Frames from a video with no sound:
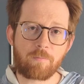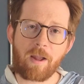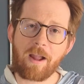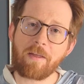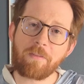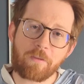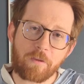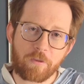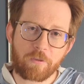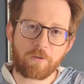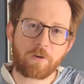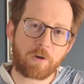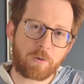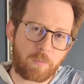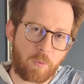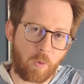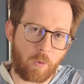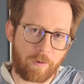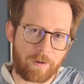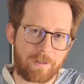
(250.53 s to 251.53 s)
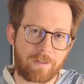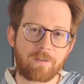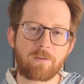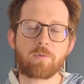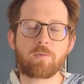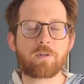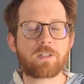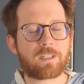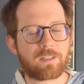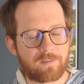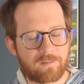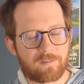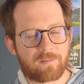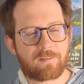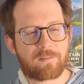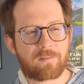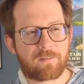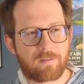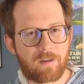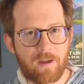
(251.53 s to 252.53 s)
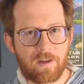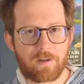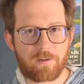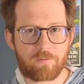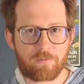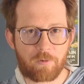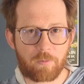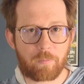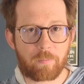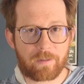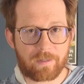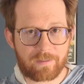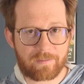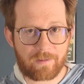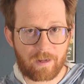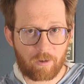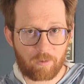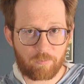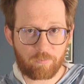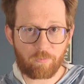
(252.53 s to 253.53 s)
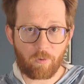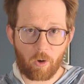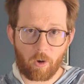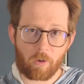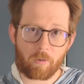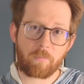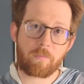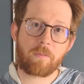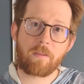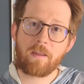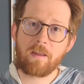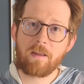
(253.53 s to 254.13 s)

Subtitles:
And the third point, which is kind of a big downfall,